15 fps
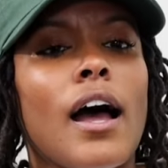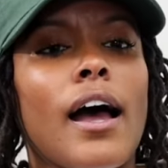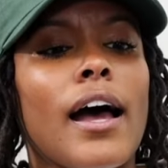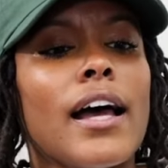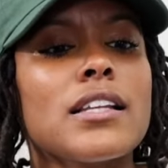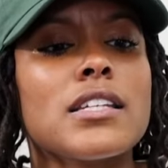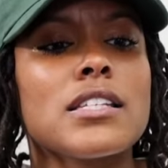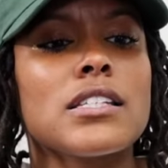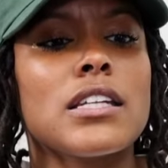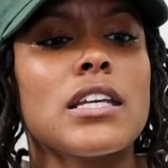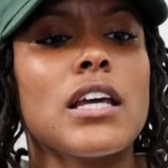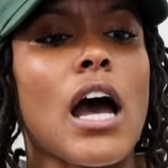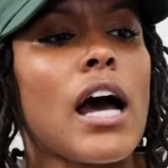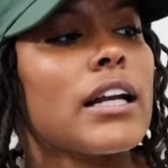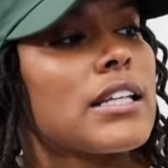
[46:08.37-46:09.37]
I just
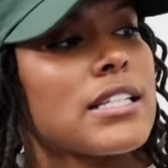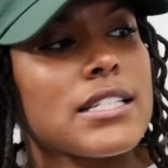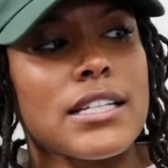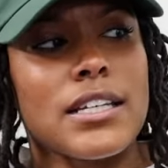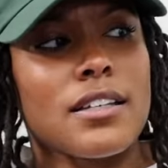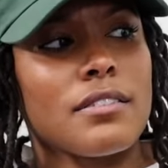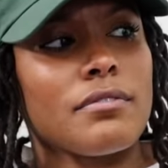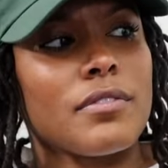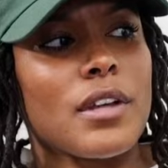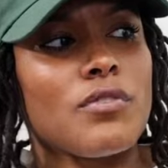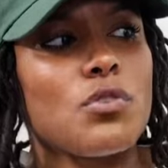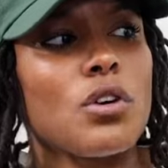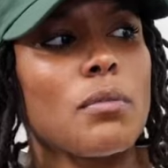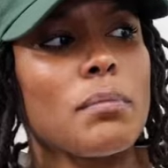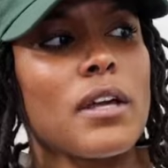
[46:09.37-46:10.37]
need honesty. If
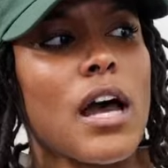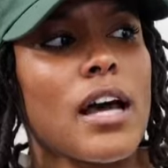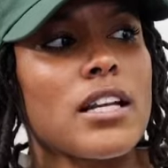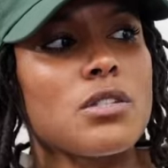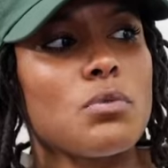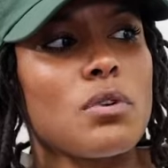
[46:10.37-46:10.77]
you can be honest